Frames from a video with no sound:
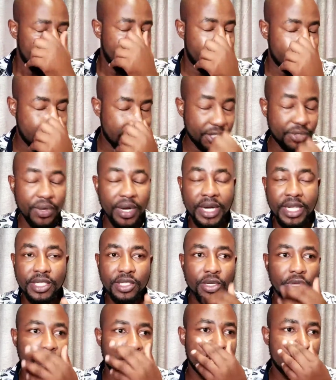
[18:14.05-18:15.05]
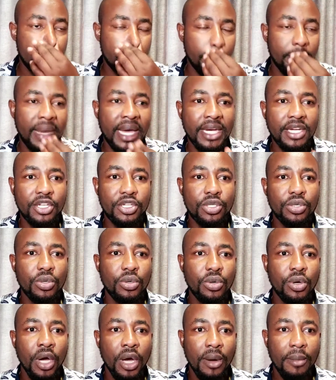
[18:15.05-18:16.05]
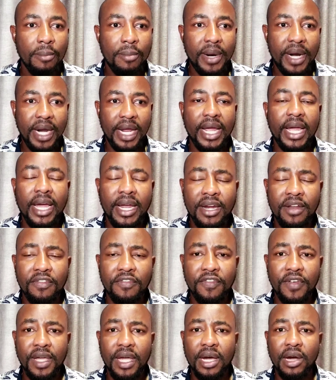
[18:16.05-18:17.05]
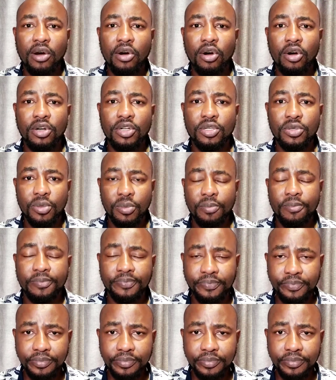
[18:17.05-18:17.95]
But this one is not meant to bring any fear or to